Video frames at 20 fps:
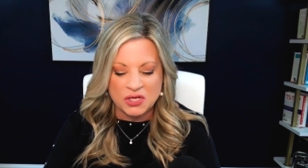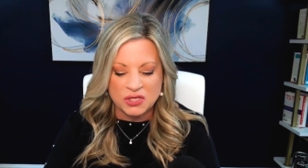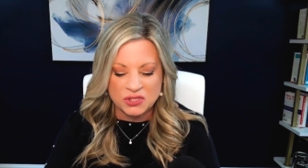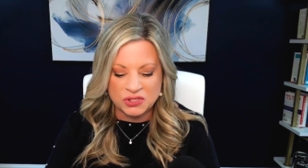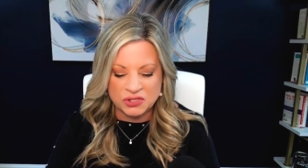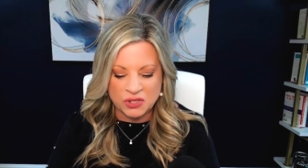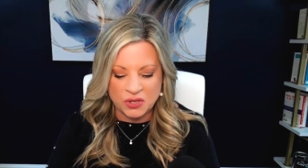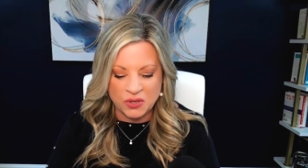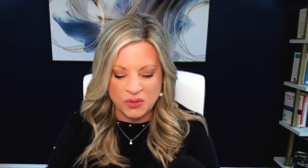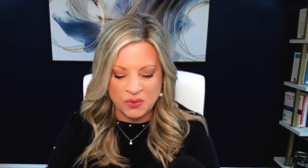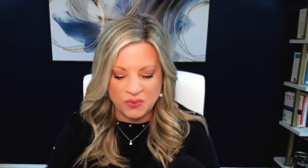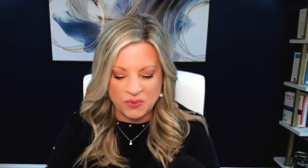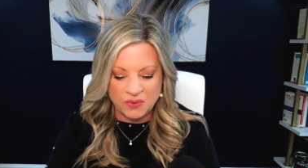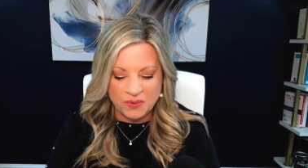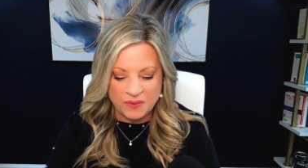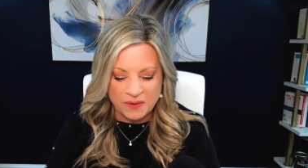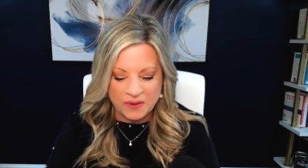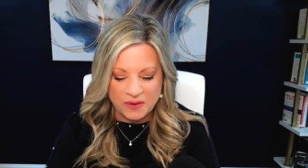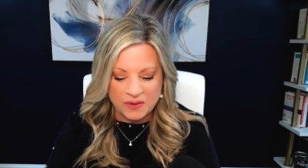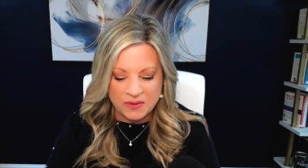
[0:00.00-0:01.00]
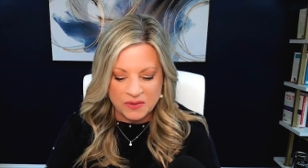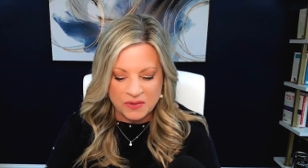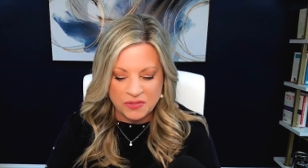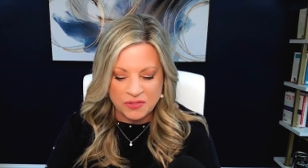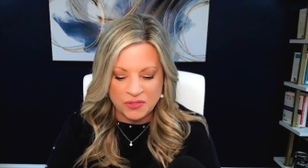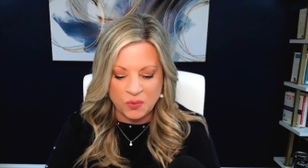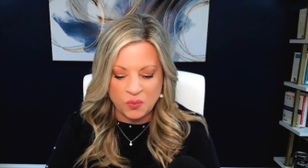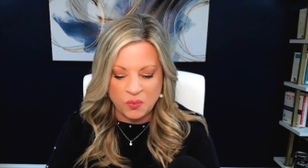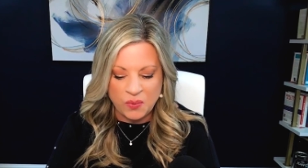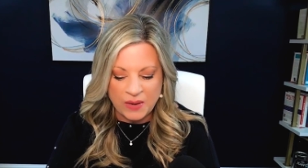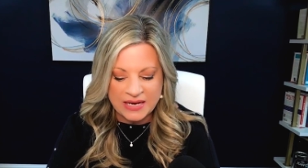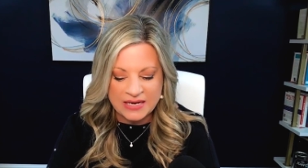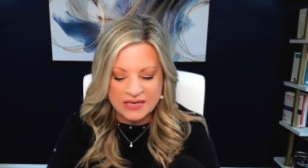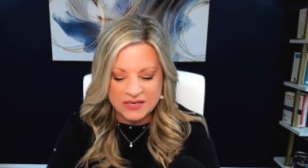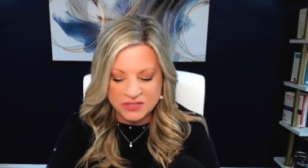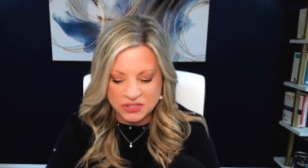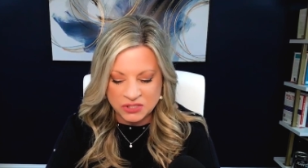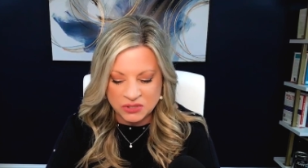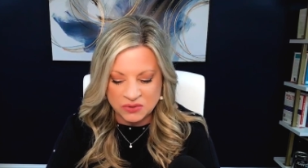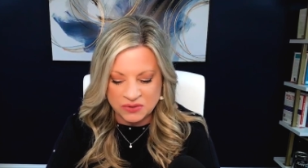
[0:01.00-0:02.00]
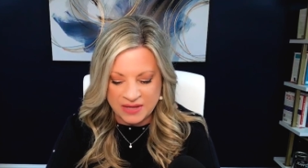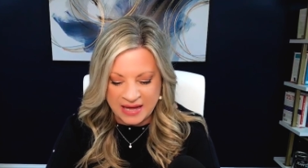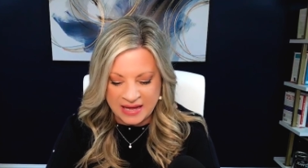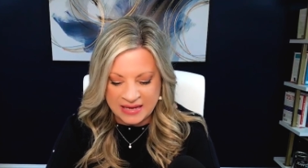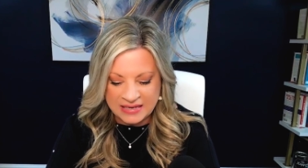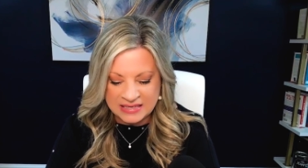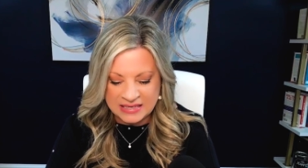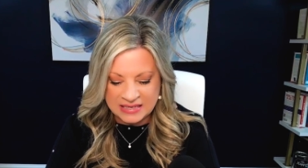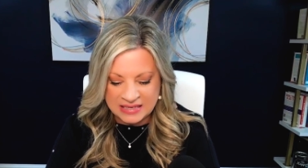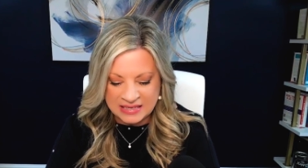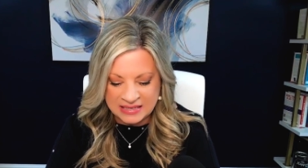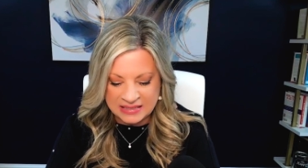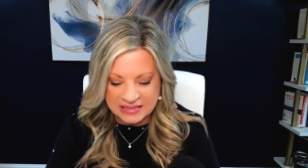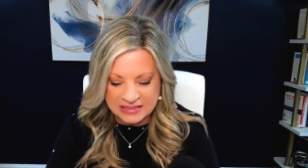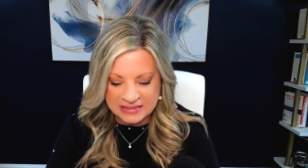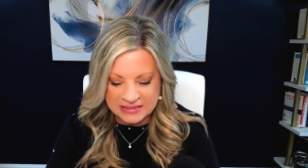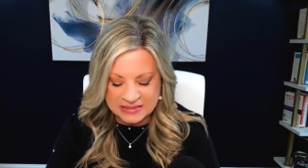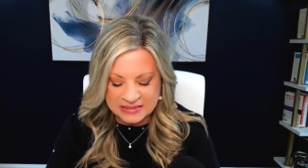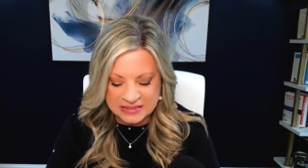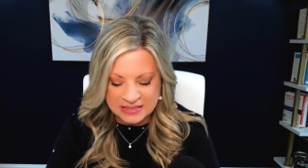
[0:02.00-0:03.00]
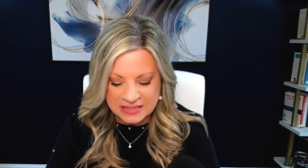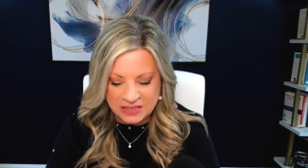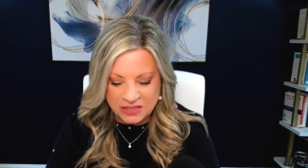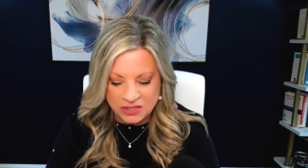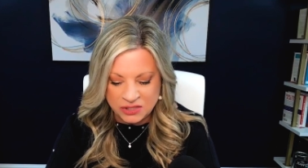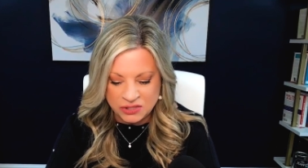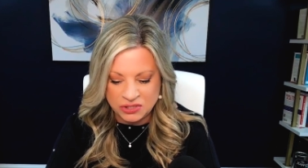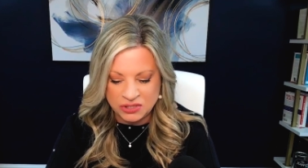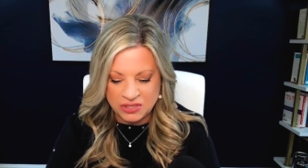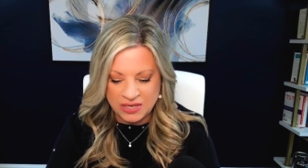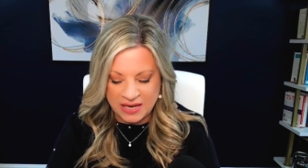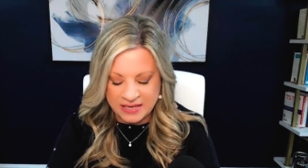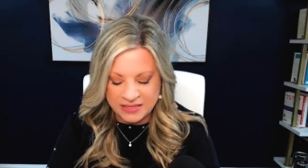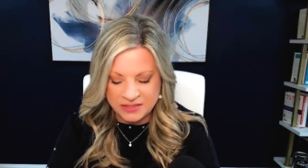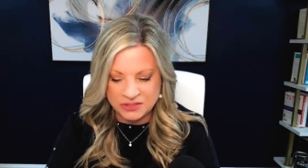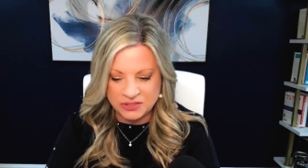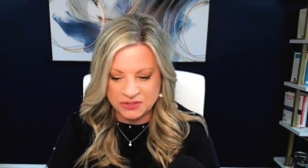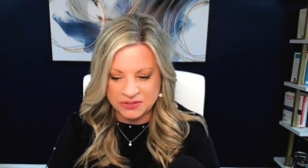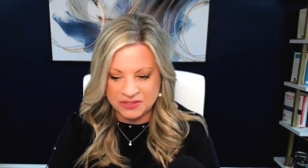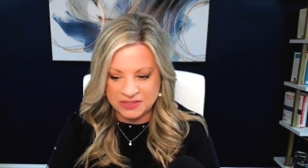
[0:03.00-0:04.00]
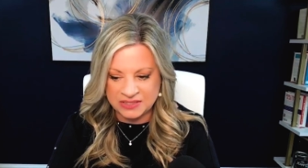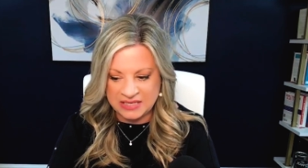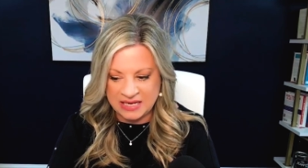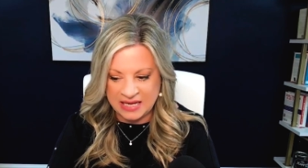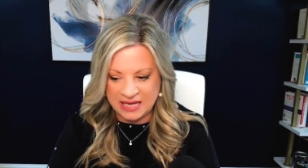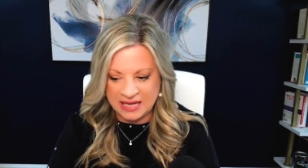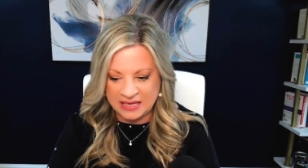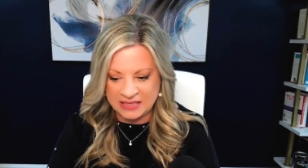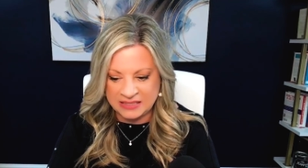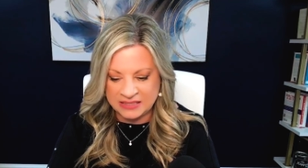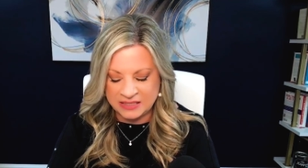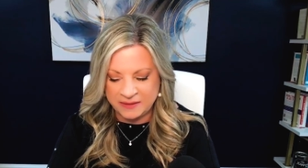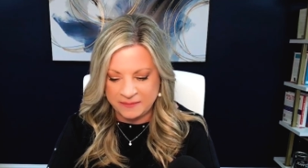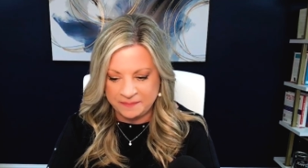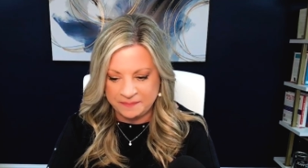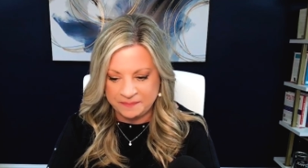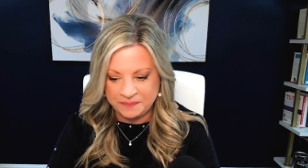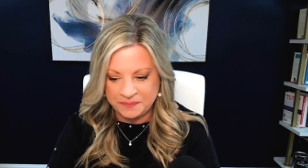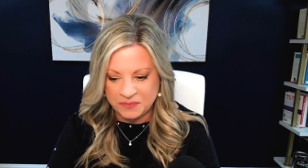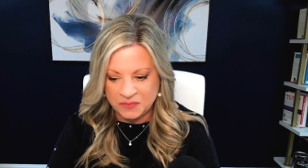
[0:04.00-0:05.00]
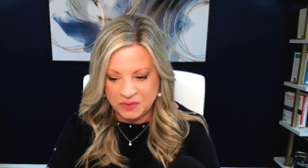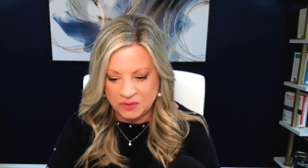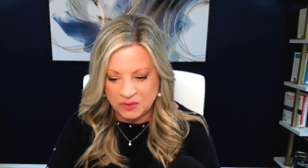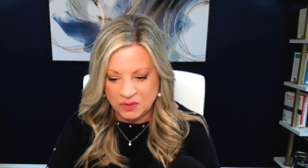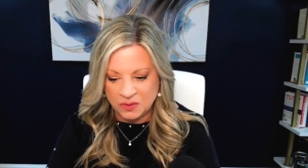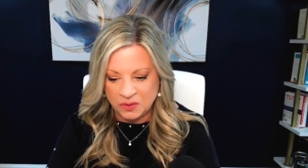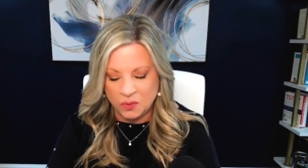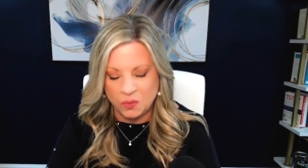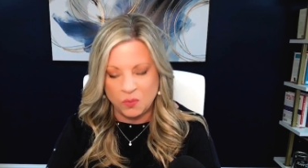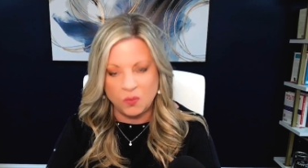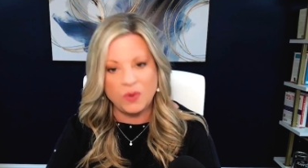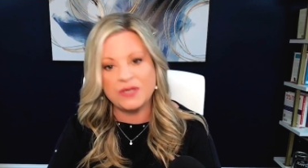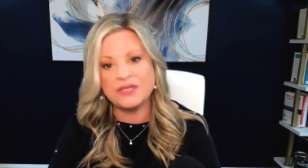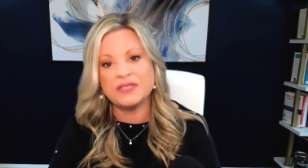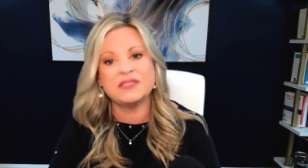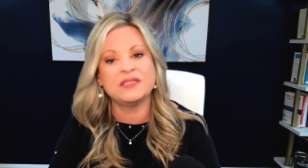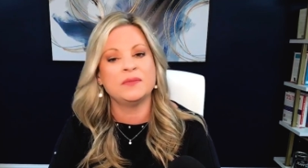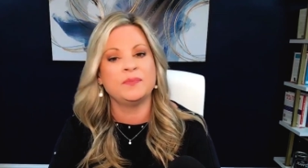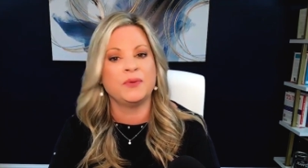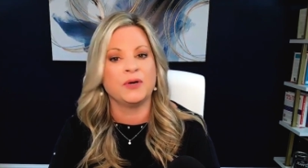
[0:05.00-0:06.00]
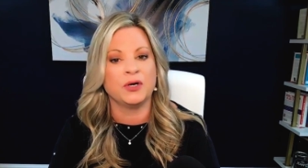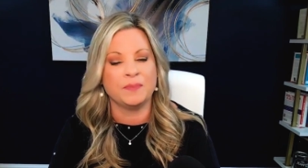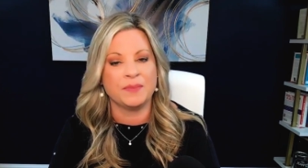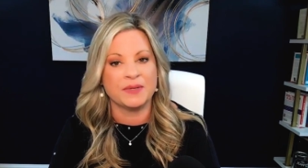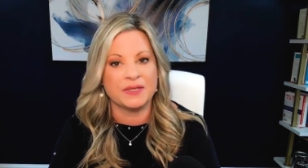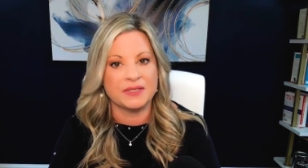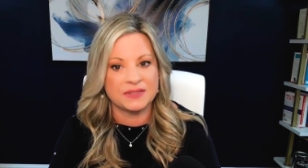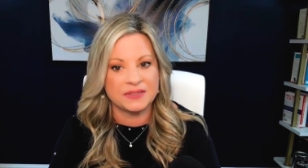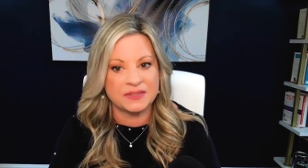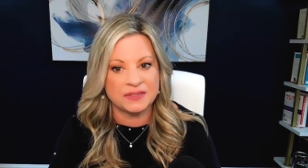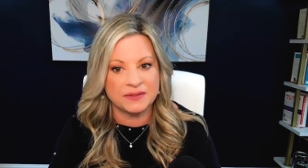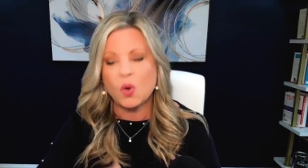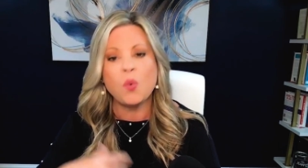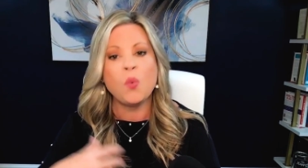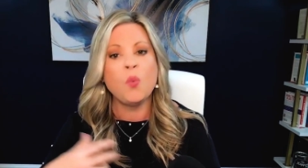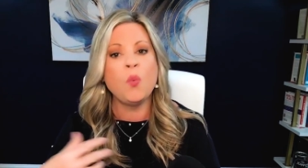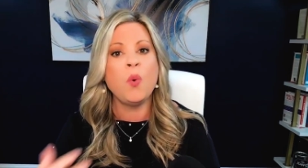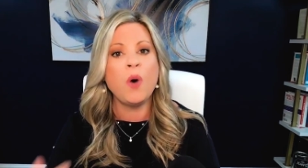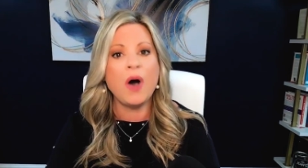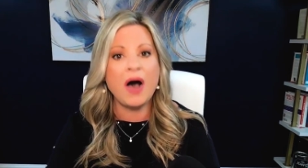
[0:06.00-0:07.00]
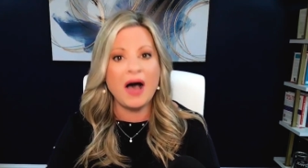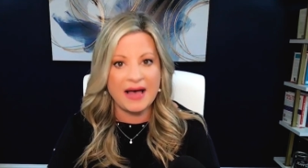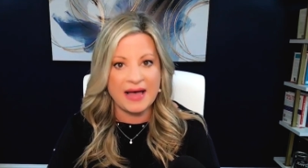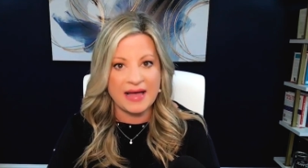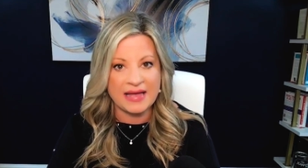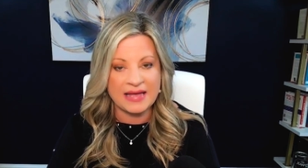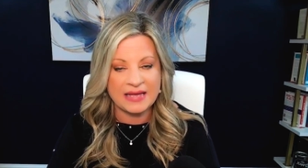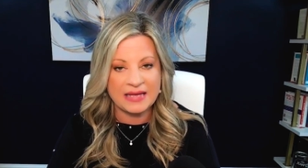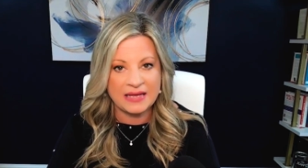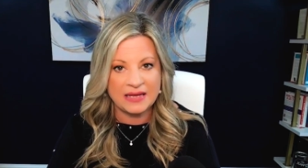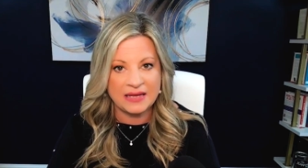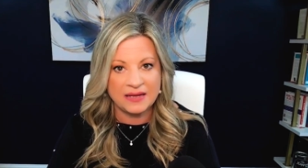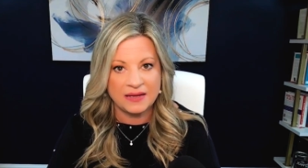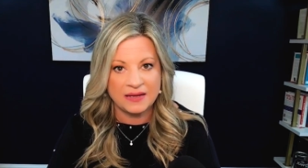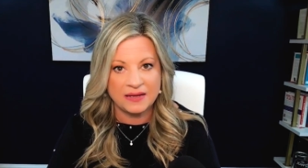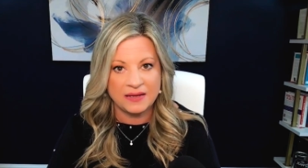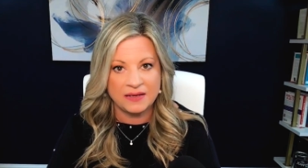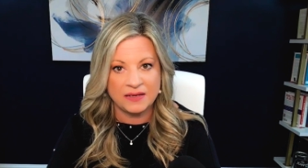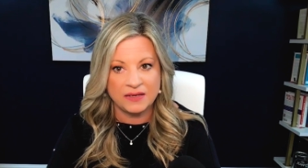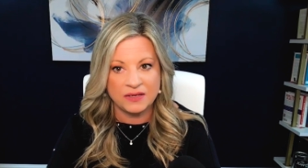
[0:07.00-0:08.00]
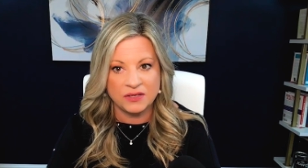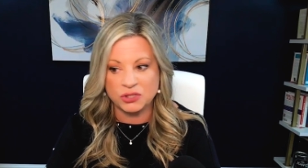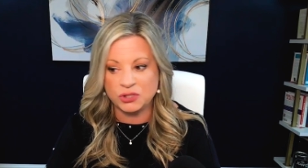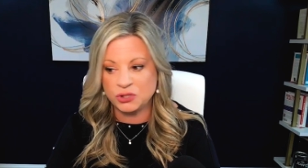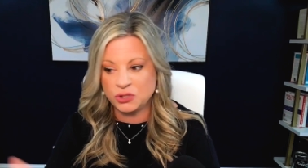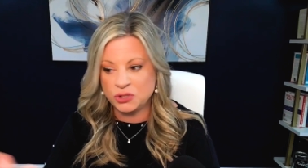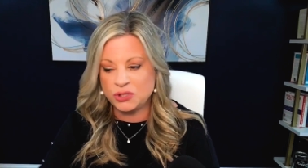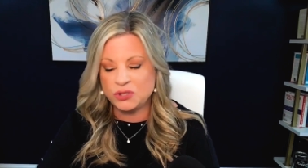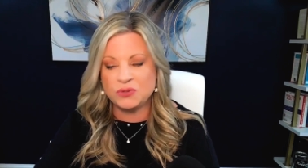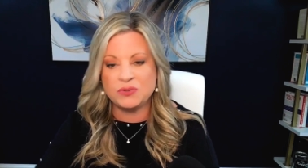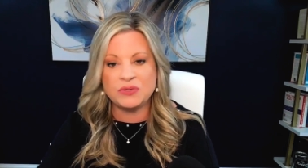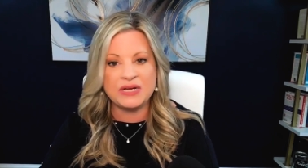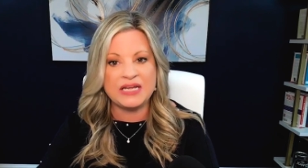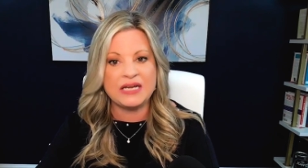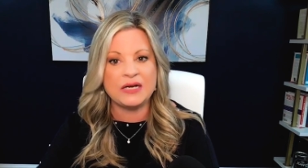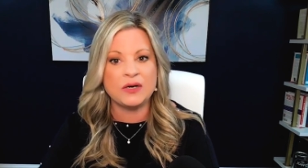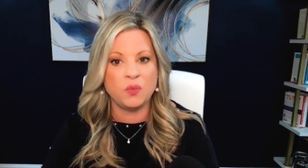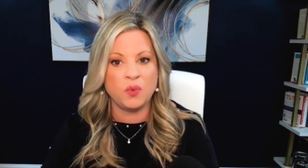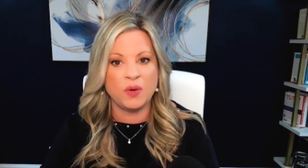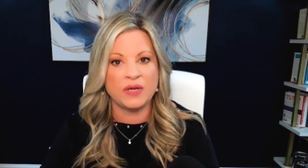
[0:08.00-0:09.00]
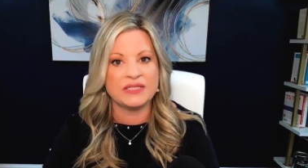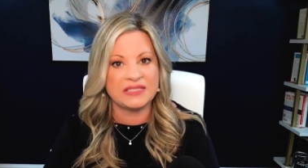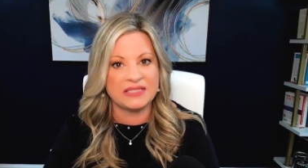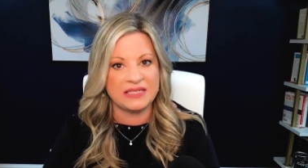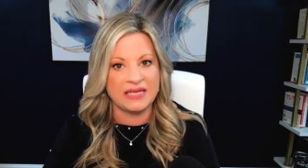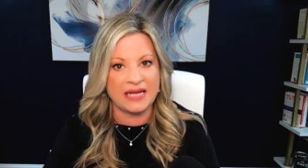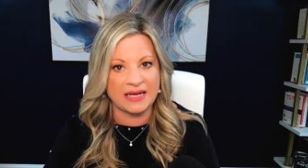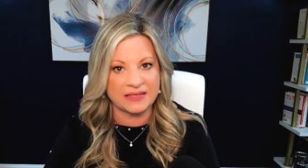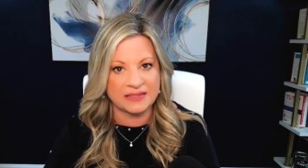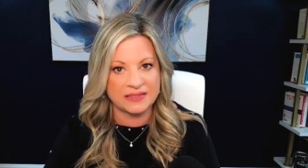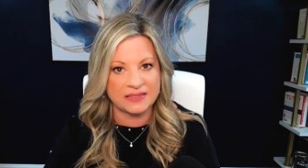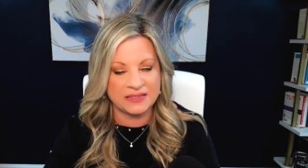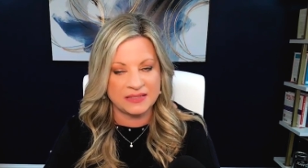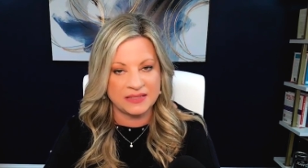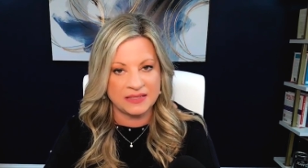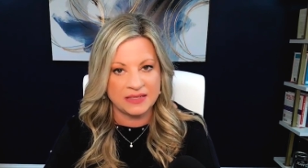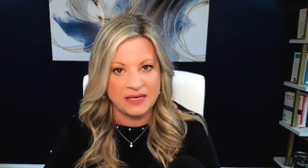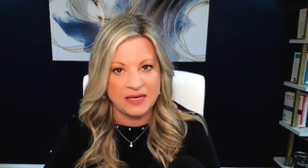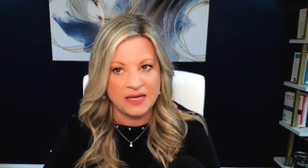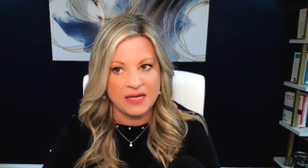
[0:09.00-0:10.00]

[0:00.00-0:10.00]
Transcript: So, the way to do that is to understand what is the purpose? Why do you need a what's next?